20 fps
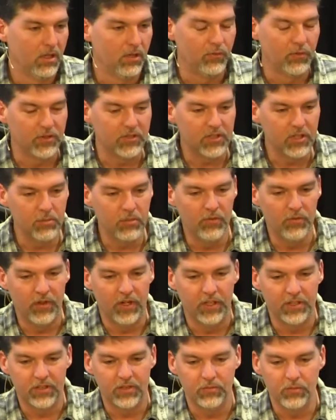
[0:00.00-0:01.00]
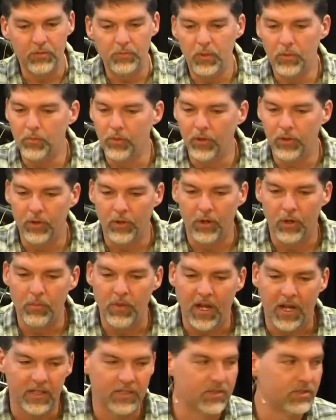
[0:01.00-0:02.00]
And for some of us, we've been putting on a
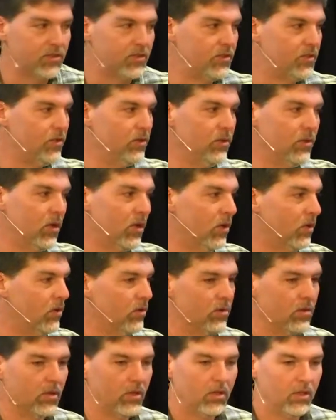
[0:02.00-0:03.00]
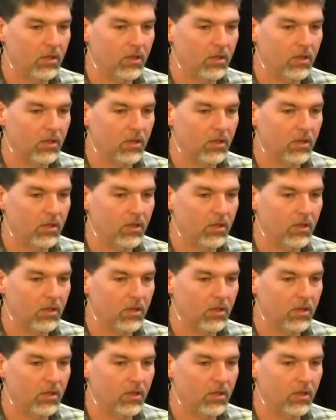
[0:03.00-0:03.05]
mask too long.